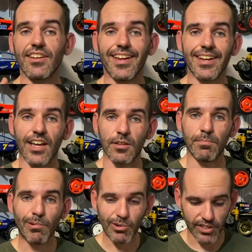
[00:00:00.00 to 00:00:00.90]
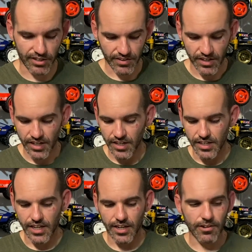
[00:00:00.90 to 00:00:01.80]
another body.
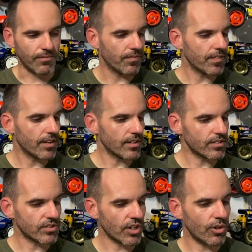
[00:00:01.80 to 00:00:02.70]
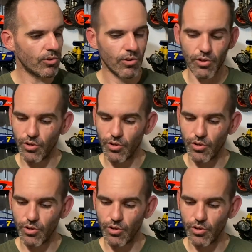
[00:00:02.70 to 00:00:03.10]
Now, so